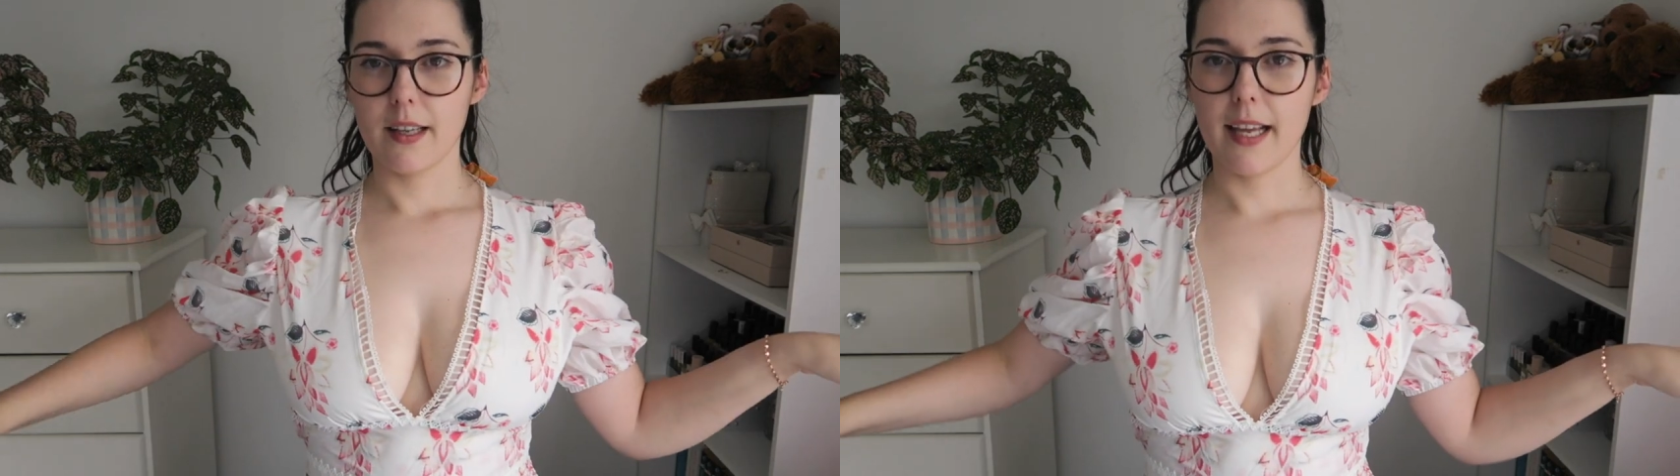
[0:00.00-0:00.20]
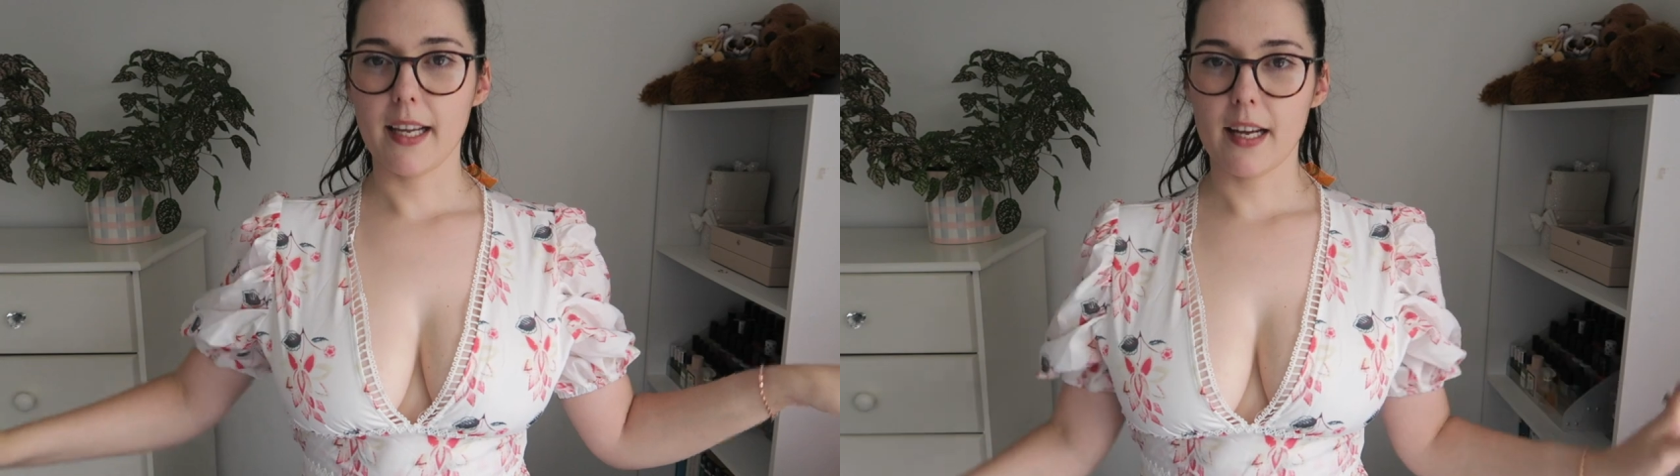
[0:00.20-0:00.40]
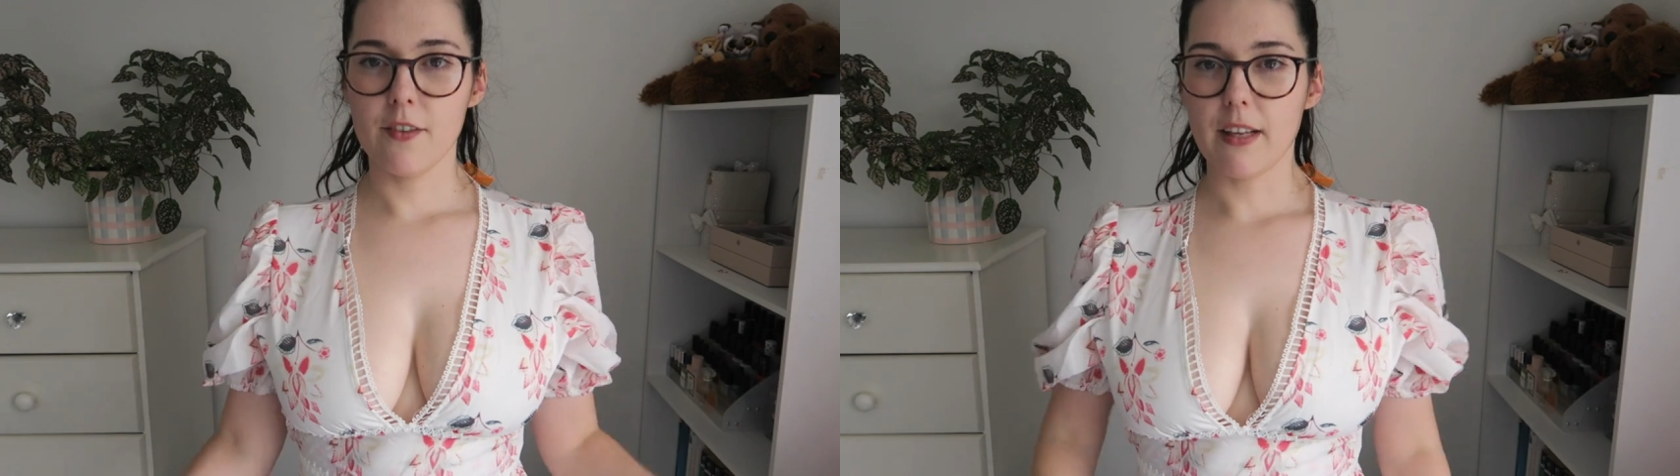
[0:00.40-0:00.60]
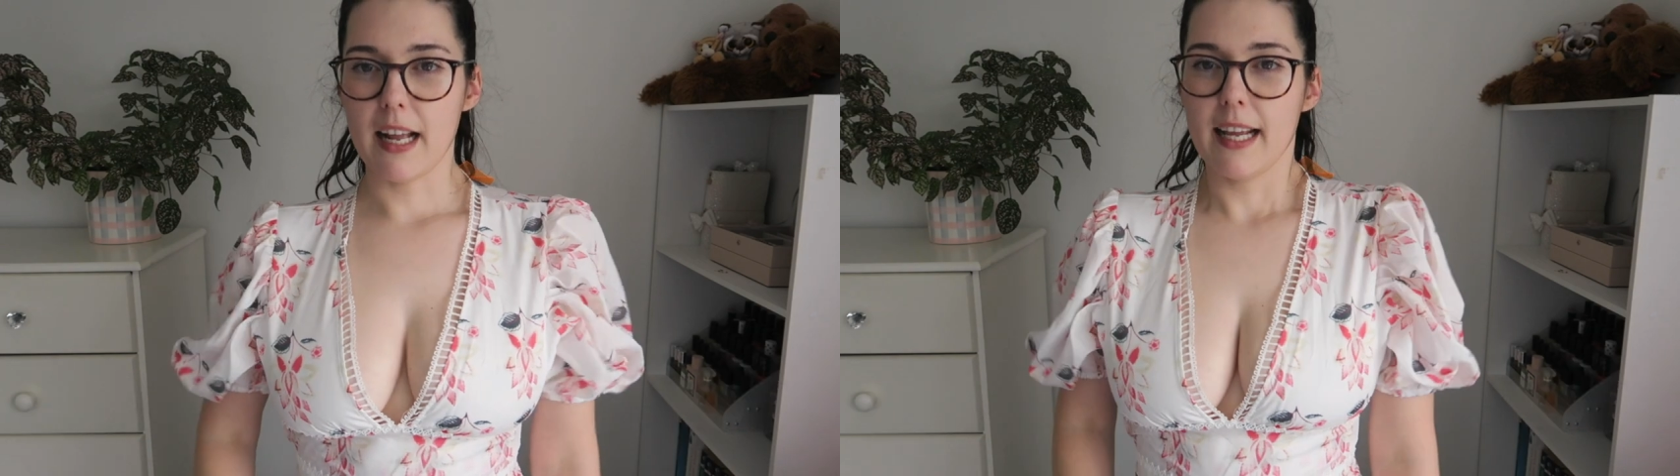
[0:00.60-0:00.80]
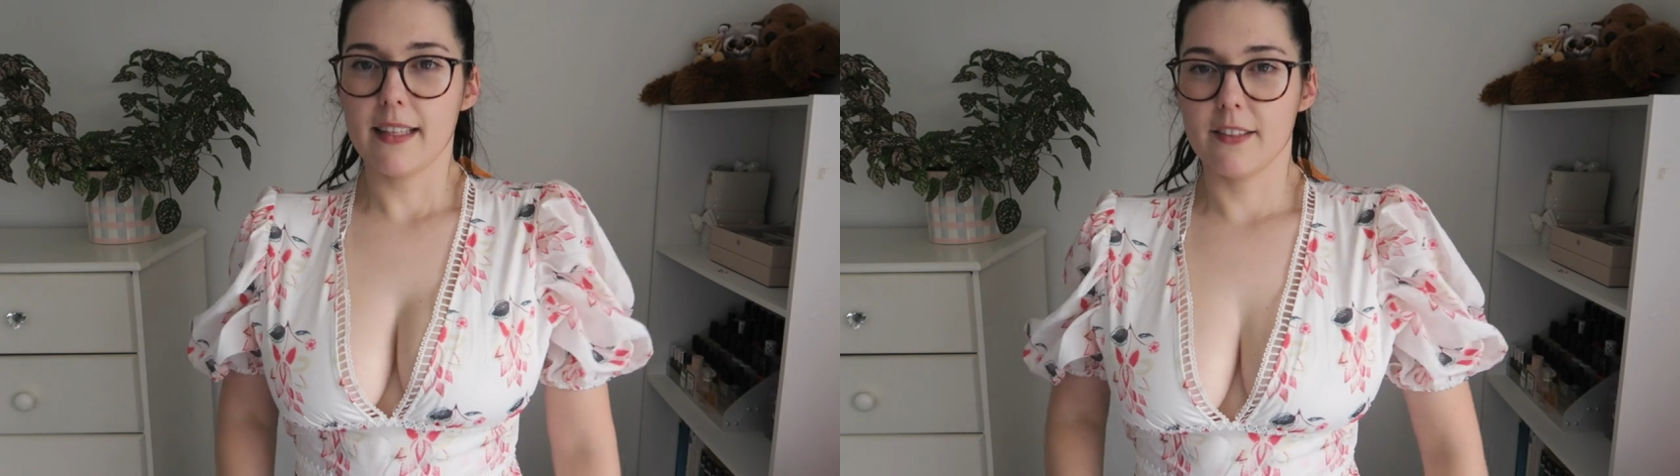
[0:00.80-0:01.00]
I kind of, I
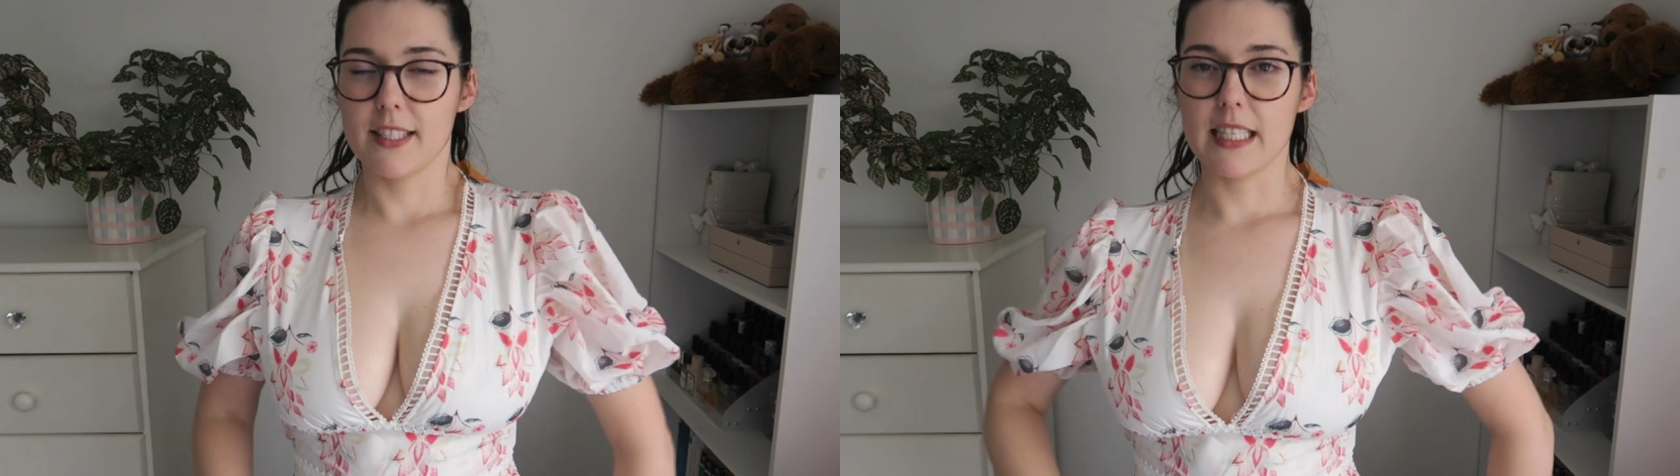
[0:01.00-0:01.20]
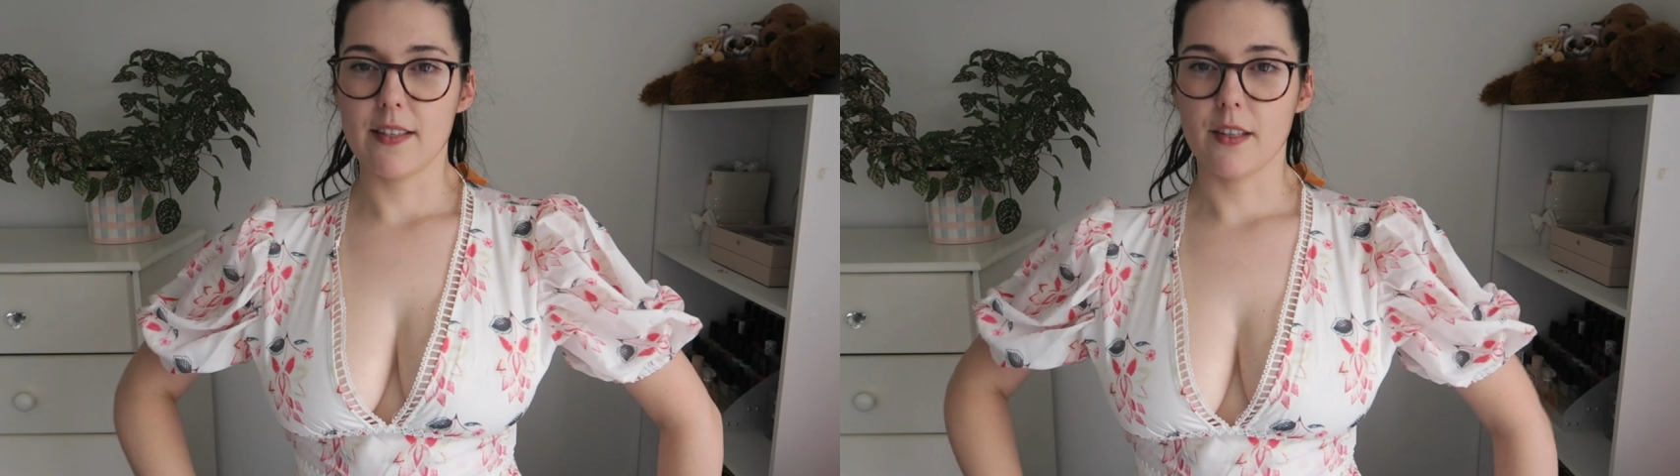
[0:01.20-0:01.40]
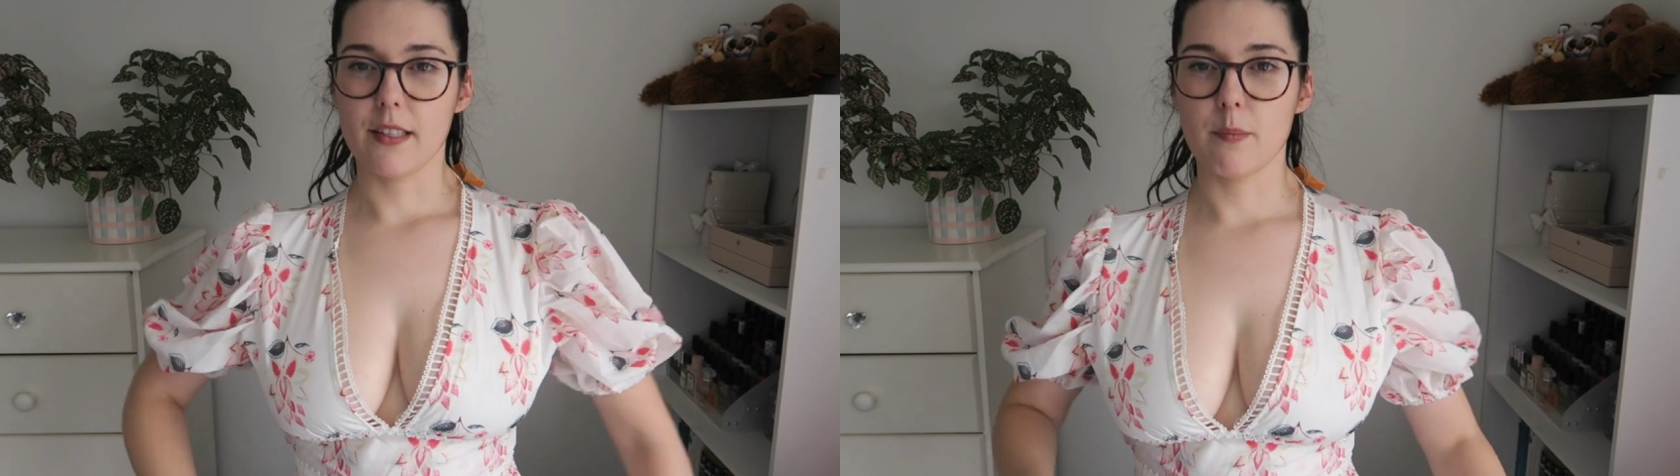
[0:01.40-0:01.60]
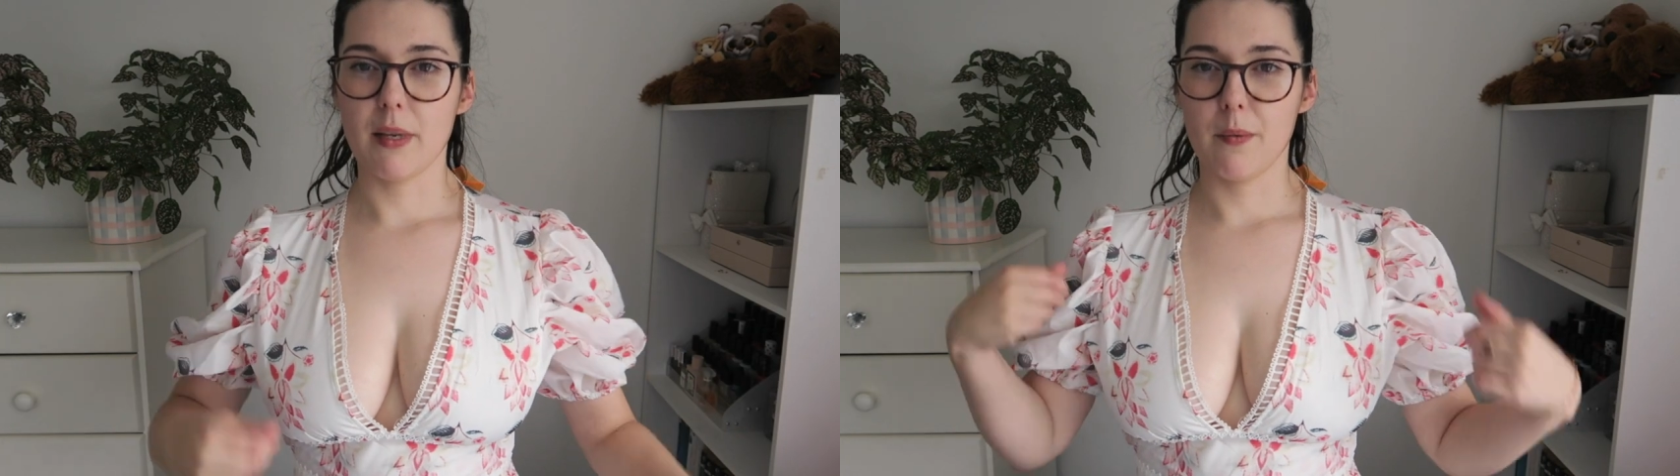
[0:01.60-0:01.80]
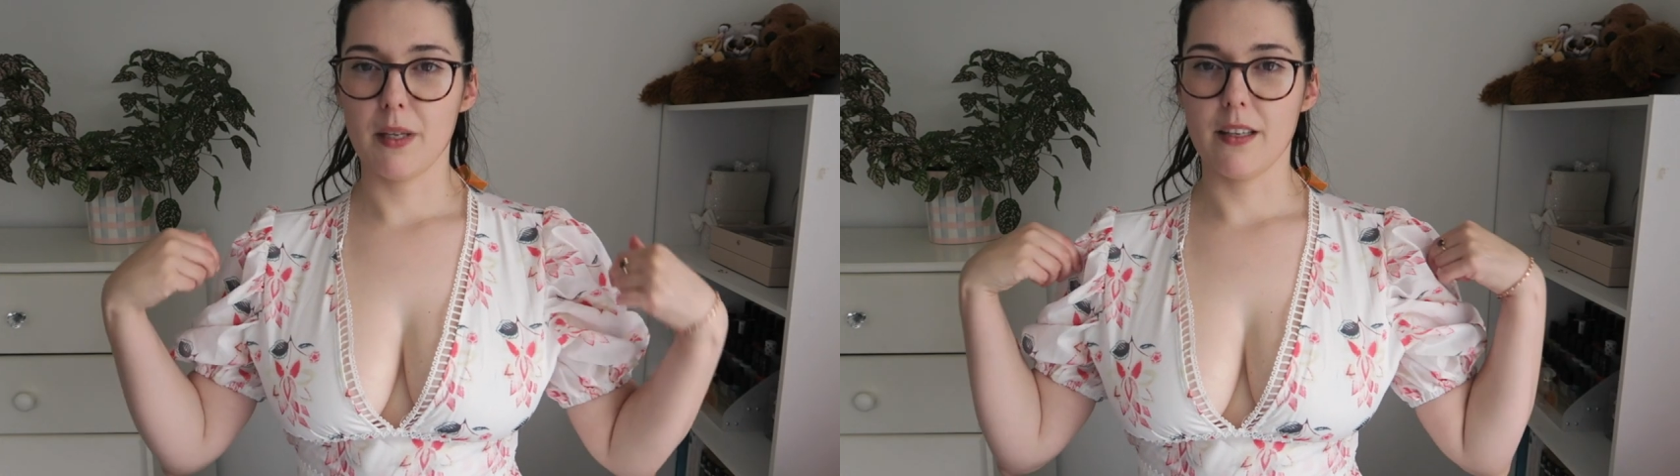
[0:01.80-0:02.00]
like the sleeves on this
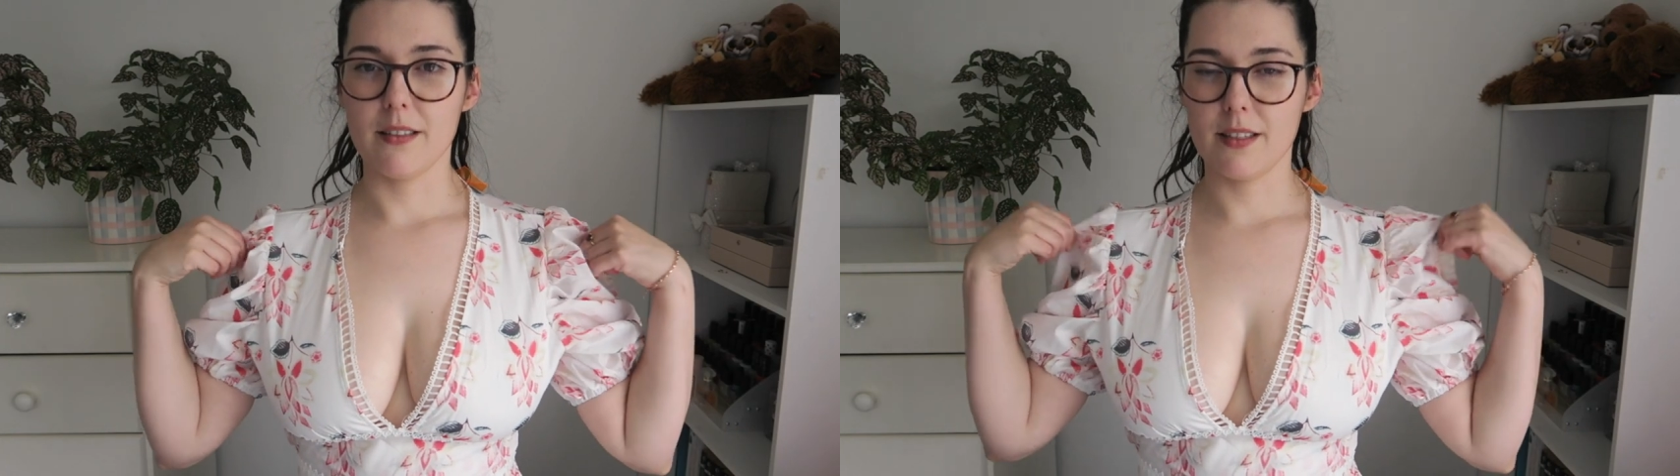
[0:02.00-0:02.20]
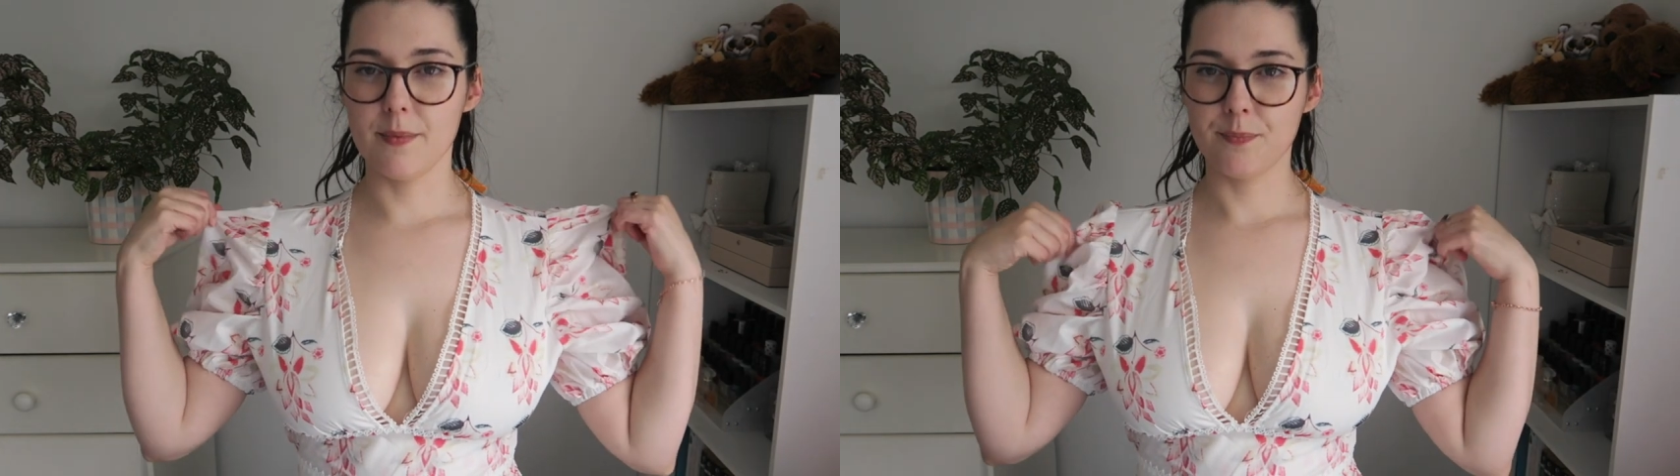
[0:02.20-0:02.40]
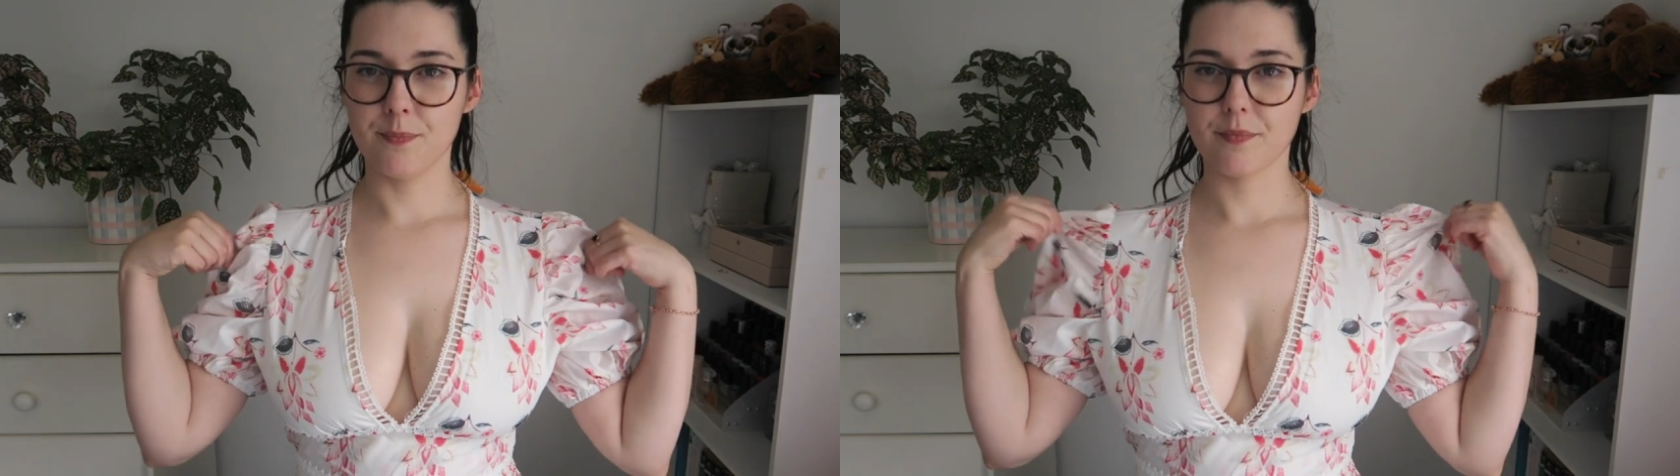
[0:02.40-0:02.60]
better because